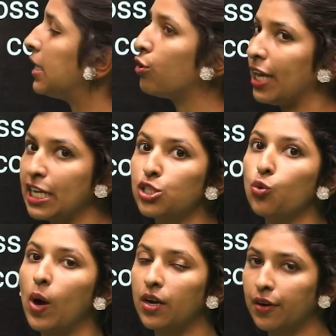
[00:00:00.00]
the
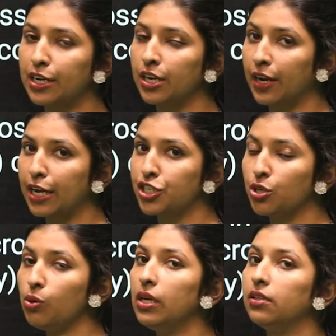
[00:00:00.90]
3:1
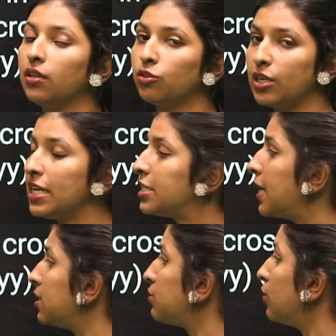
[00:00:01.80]
ratio, the 3
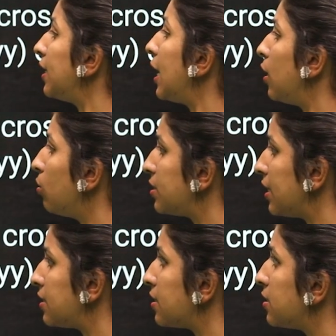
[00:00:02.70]
stands for the yellow
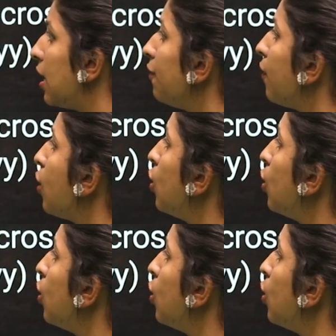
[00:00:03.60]
seeds itself.